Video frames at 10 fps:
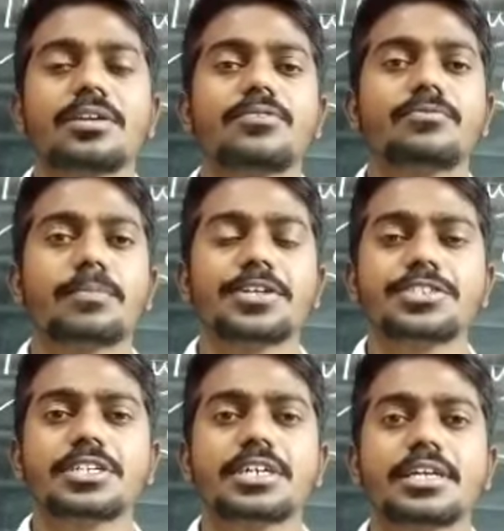of
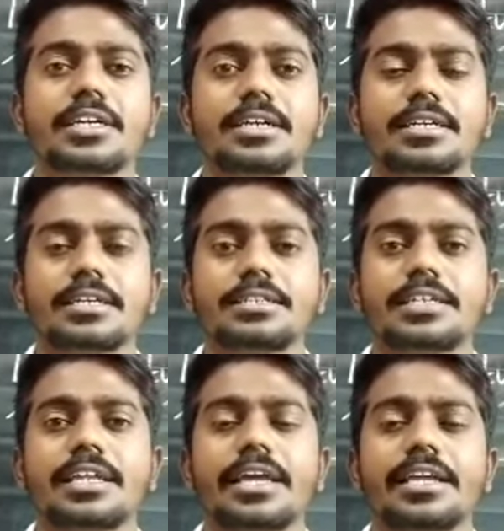pressure,
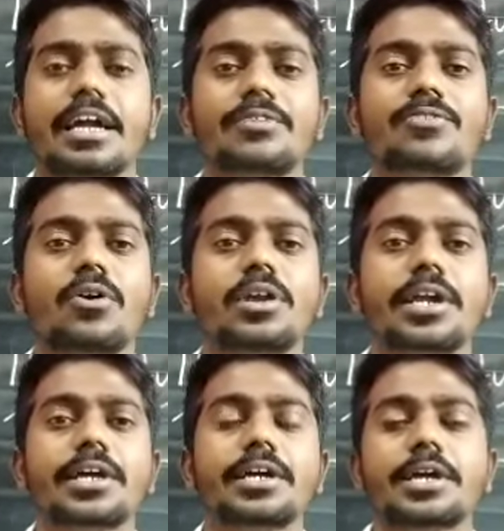then a young
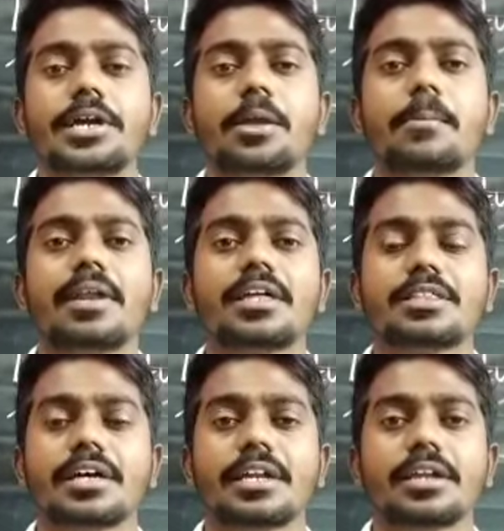folded
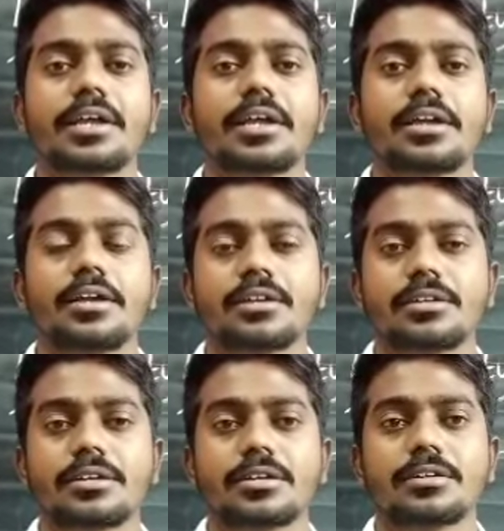Himalayas are
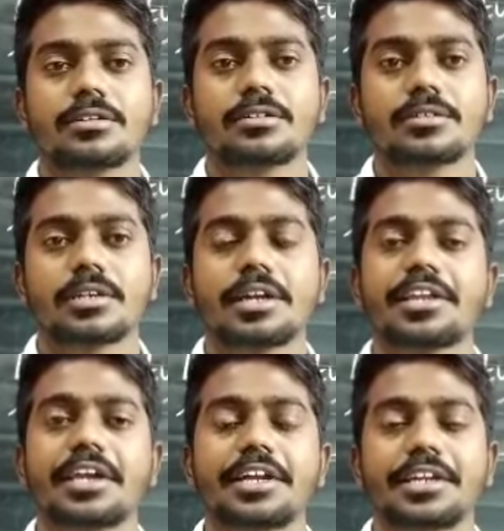
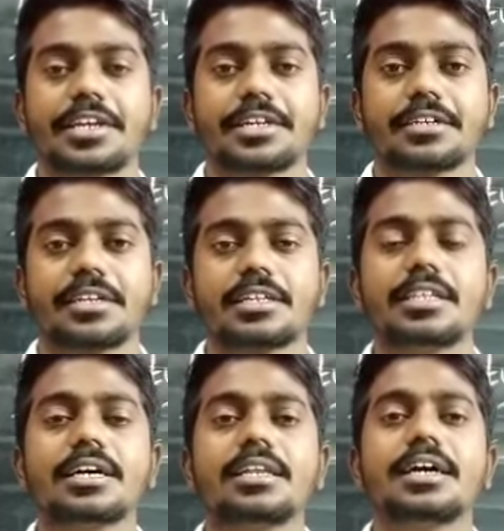created in
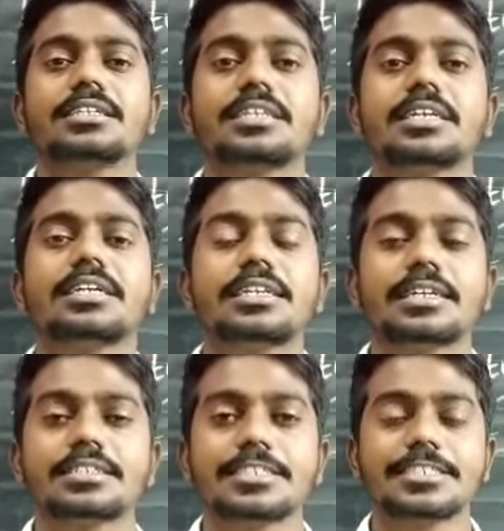the north and
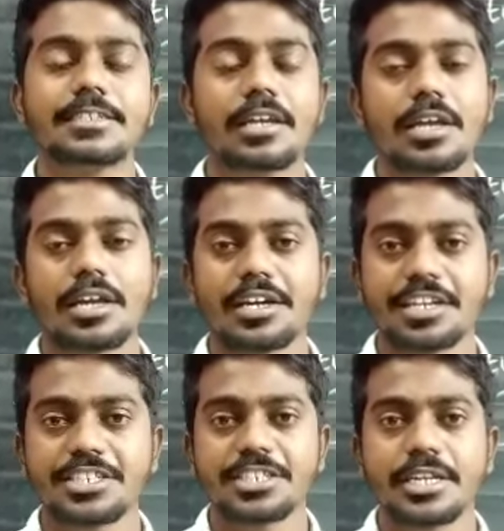northeast
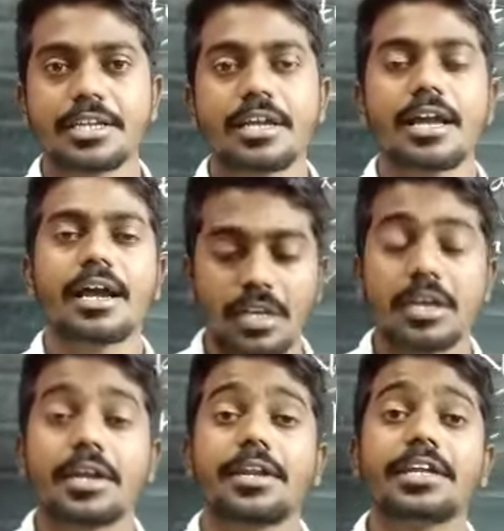region.
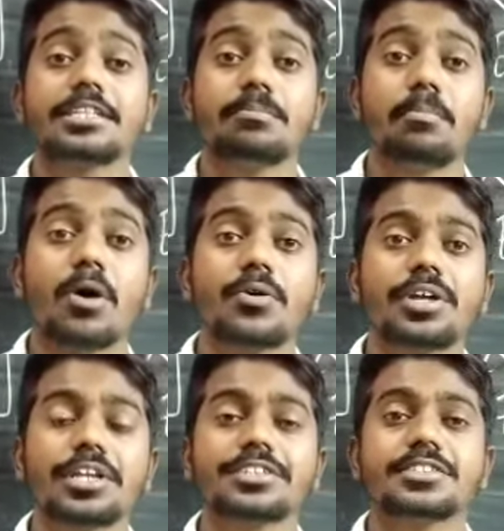Near the
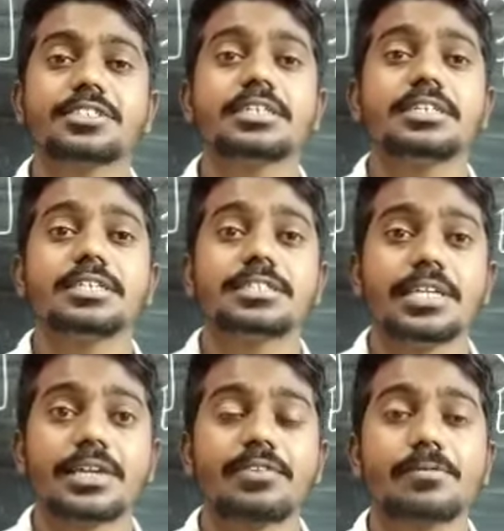boundaries,
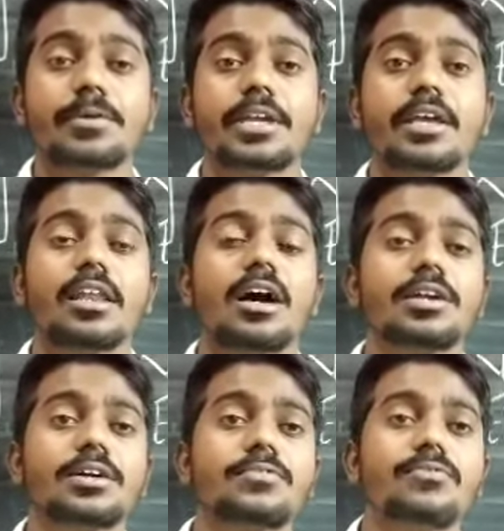there will be a
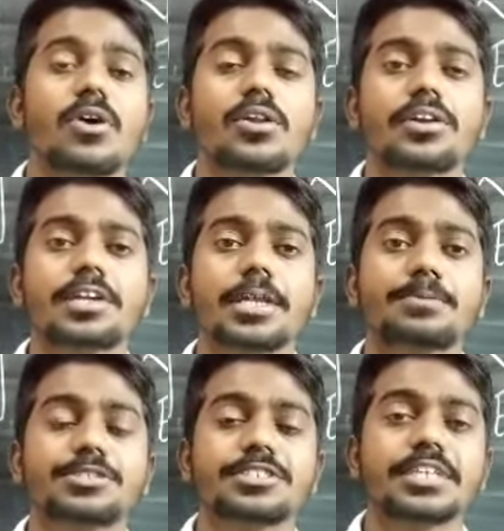lot of volcanic
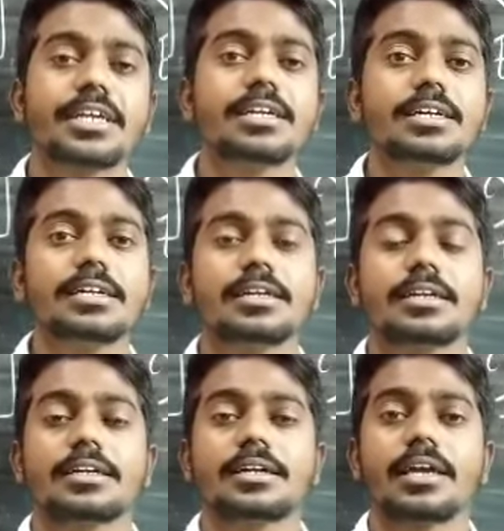eruptions and
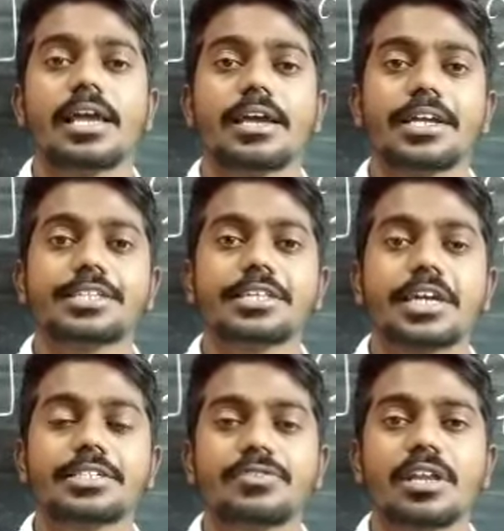
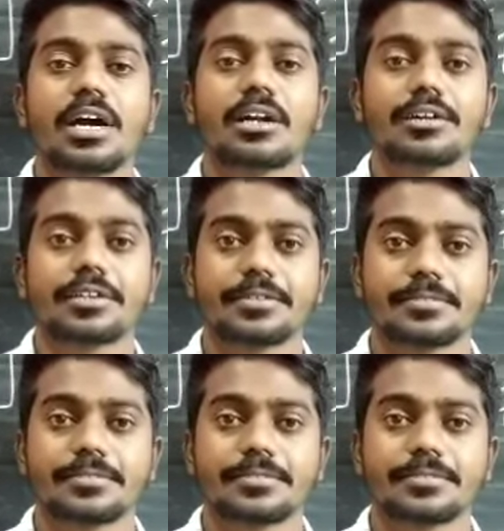earthquakes will occur.